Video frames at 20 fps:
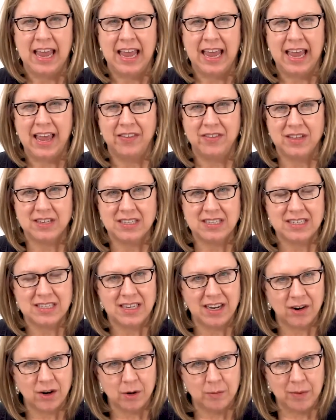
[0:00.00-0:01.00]
and the
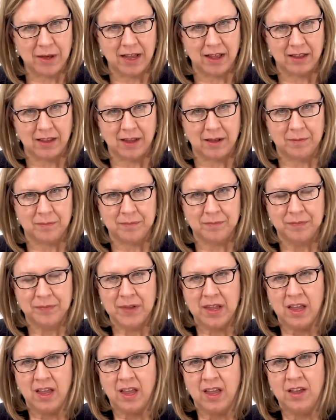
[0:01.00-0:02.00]
cerebellum.
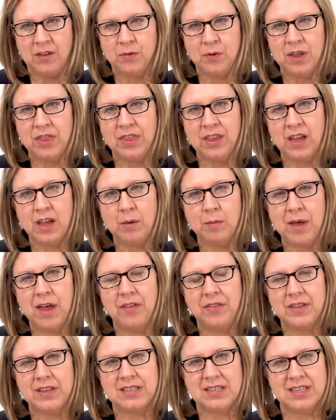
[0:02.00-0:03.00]
If we think about the